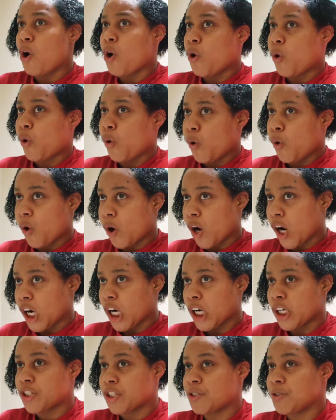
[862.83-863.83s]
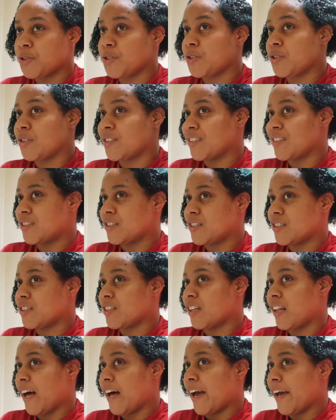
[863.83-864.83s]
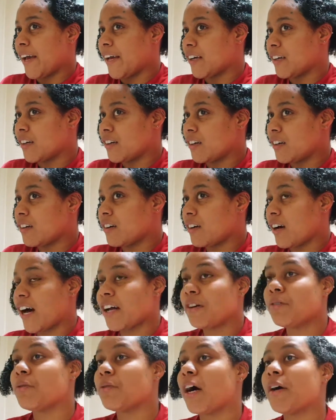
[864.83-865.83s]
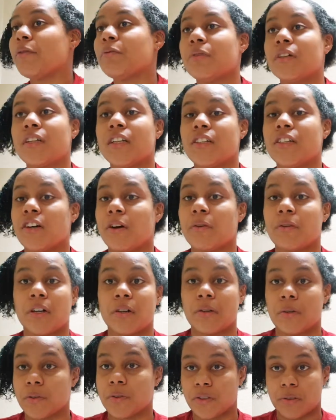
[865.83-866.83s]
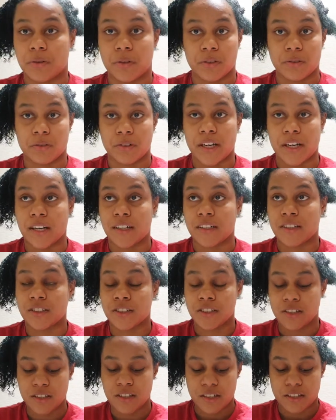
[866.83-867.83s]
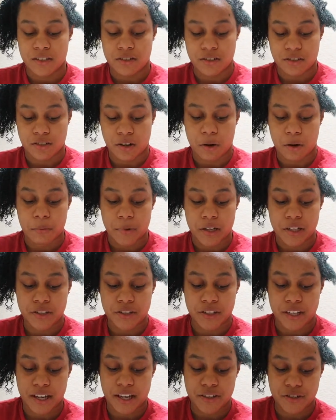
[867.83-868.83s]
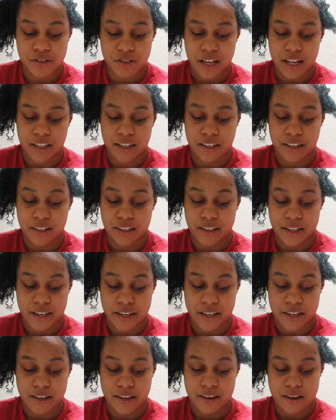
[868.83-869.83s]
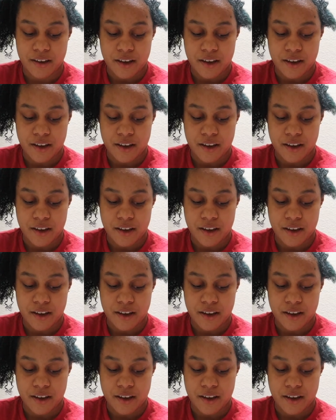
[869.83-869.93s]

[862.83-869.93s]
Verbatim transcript: or she was just like, I don't, I really don't know what was going through her head because she did it so much, and she had like a kid,